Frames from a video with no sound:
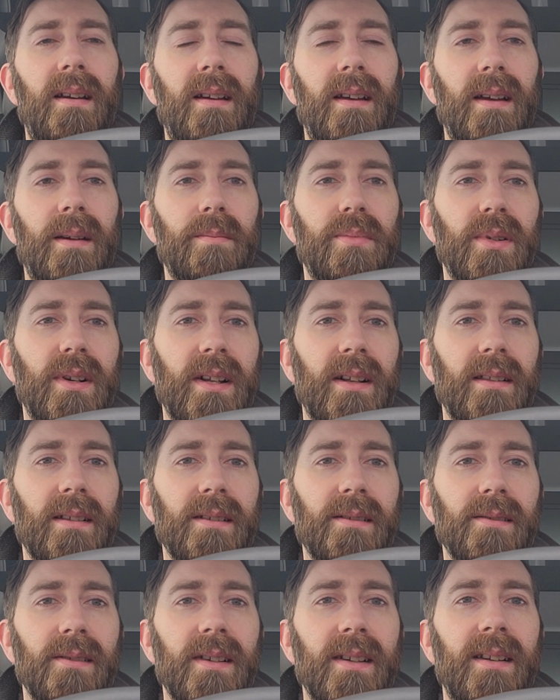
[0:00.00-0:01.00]
and pretty
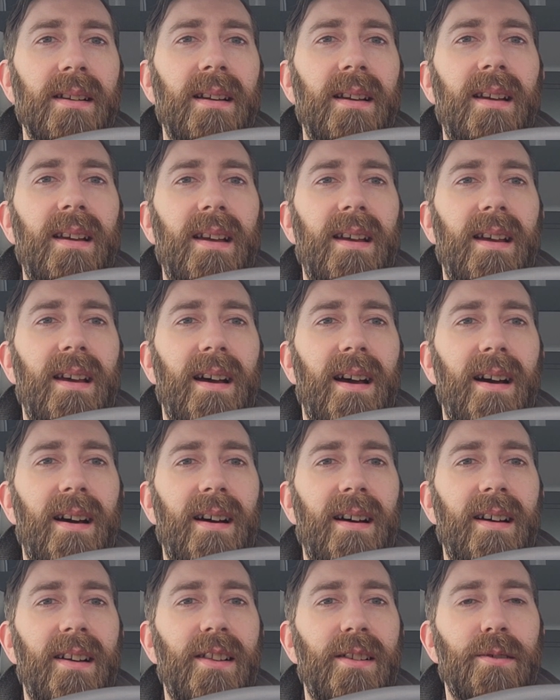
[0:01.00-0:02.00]
clearly.
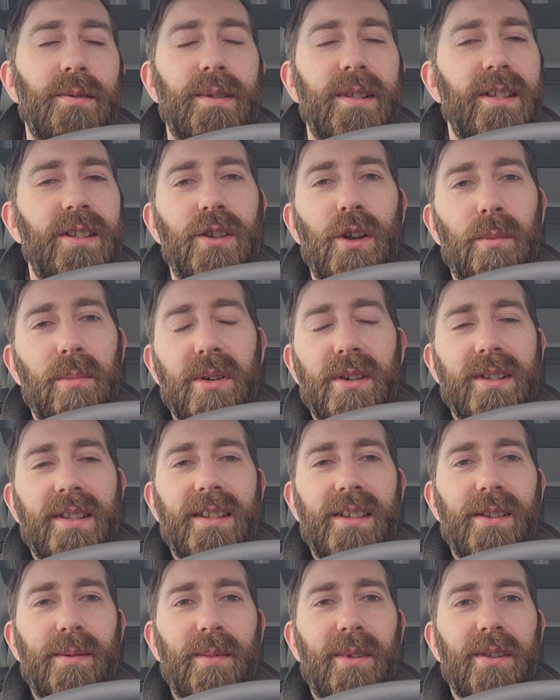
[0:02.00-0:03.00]
And there was no
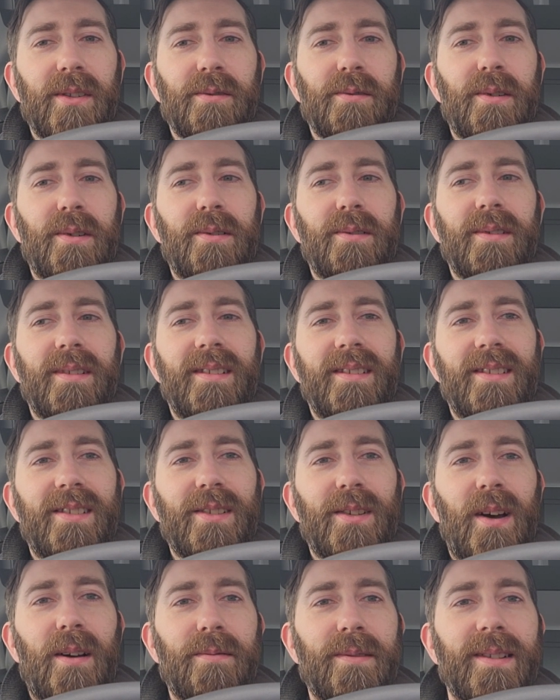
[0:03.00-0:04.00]
person in the middle of the road.
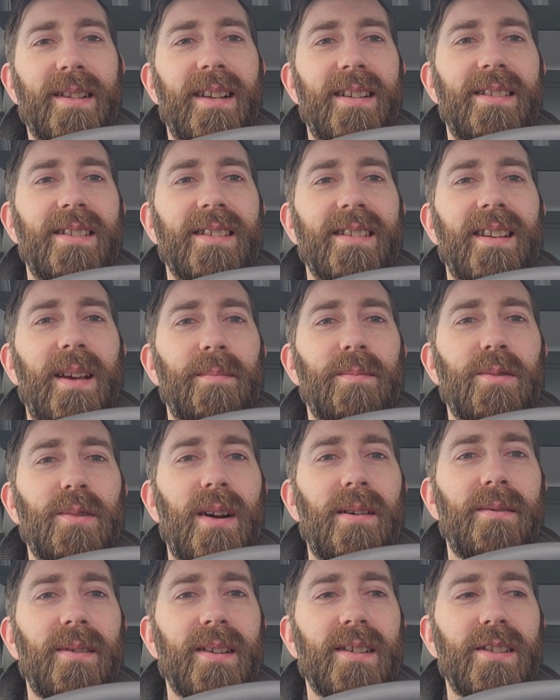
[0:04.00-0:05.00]
So obviously I just kept
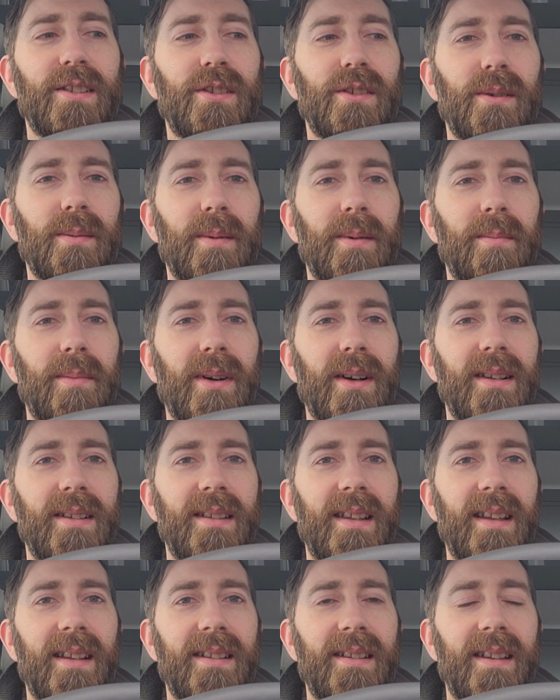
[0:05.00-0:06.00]
driving as normal. But
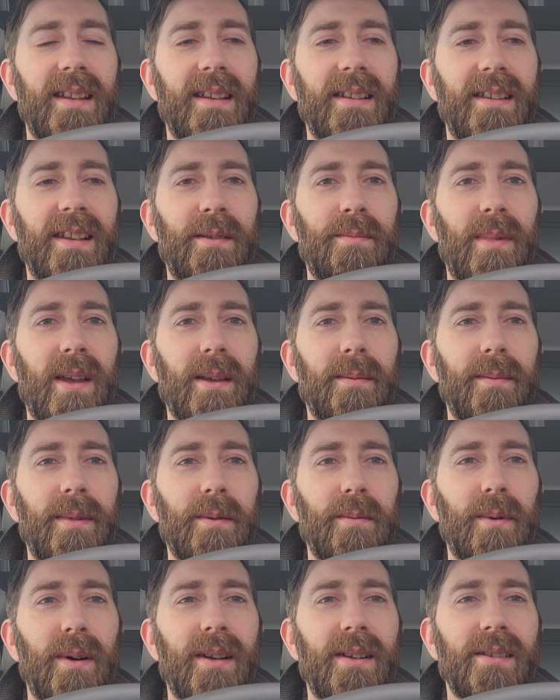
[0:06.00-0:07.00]
it did make
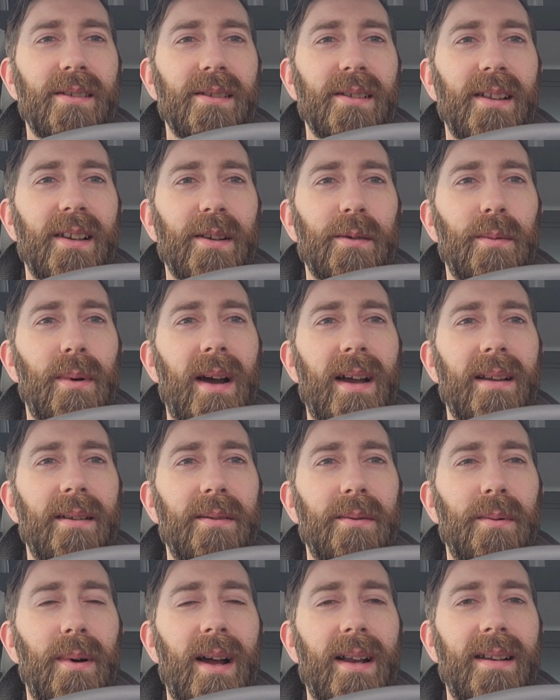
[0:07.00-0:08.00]
me wonder, like,
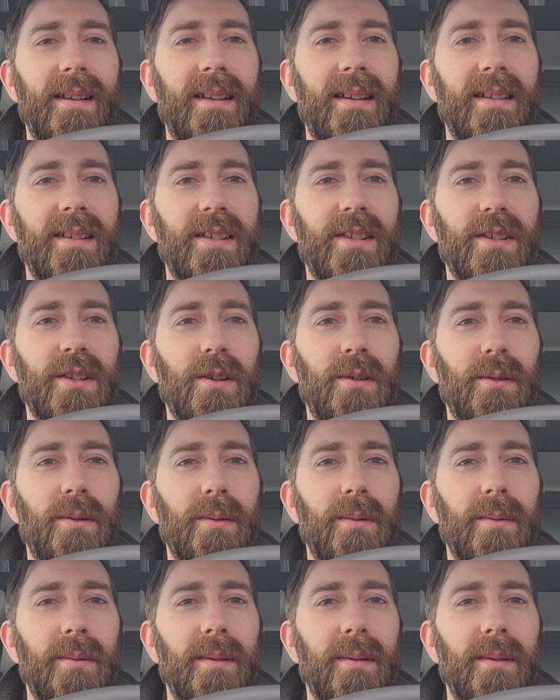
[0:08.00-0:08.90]
why did it show